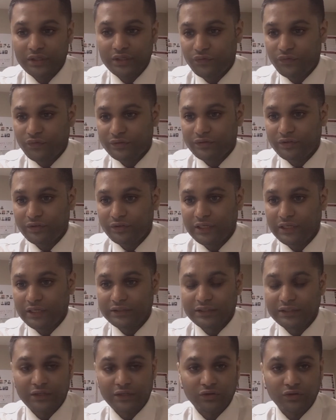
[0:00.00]
for 3
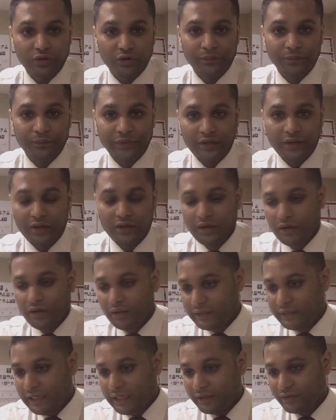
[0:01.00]
days at home.
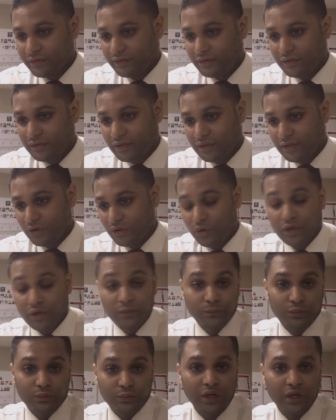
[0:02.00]
That your
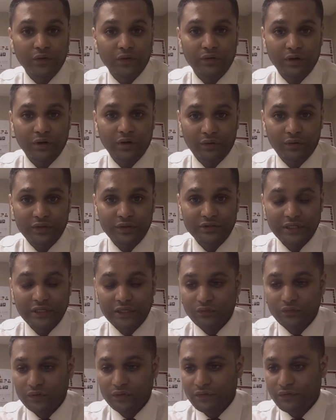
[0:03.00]
employer will arrange
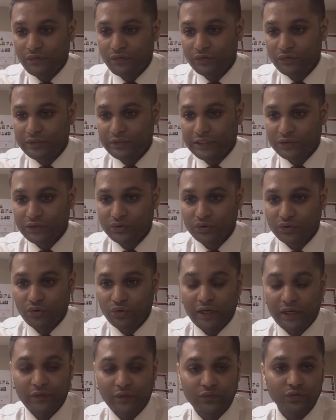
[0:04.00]
that one for you, that you
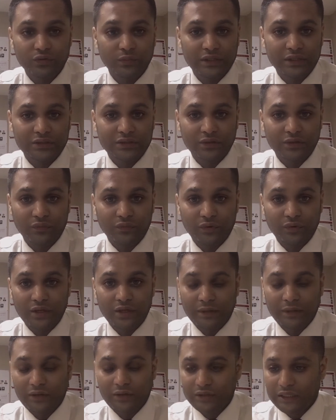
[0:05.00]
don't have too much worry
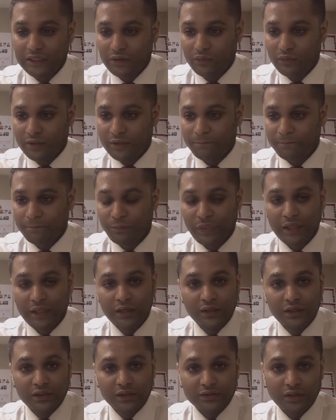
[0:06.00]
about that one.
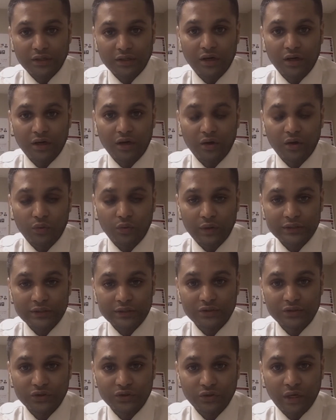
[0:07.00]
So
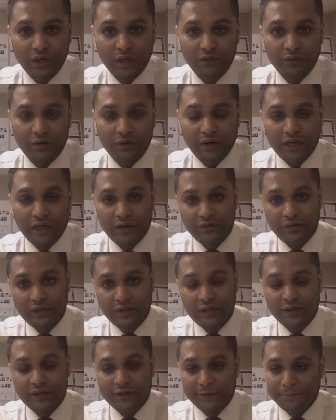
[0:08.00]
once you have arrived
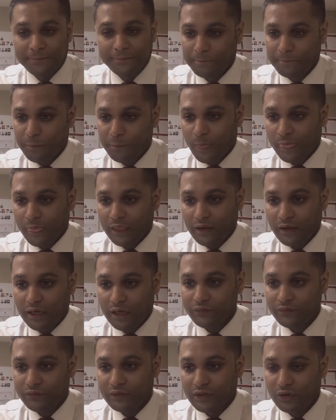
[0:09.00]
here,
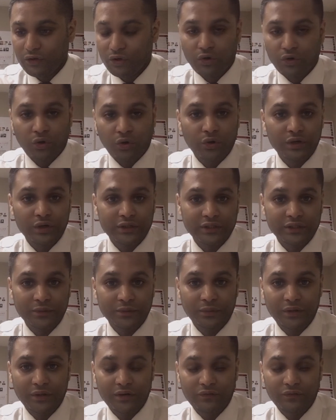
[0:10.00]
after your quarantine
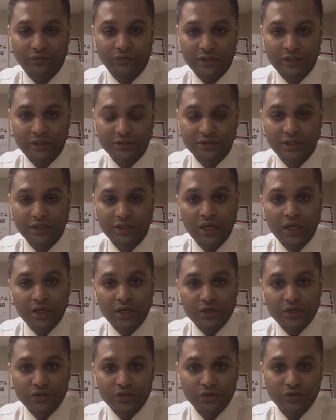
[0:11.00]
period finish,
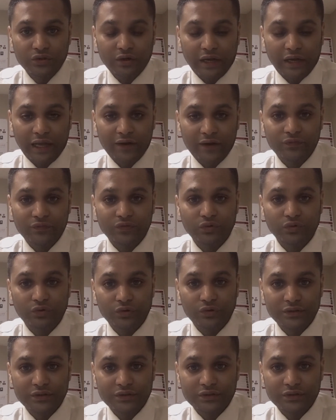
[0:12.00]
you have to
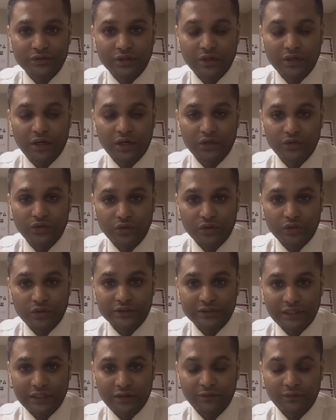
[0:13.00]
register
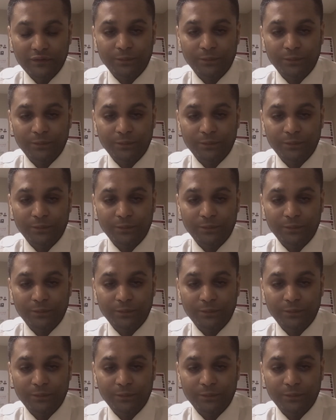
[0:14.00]
yourself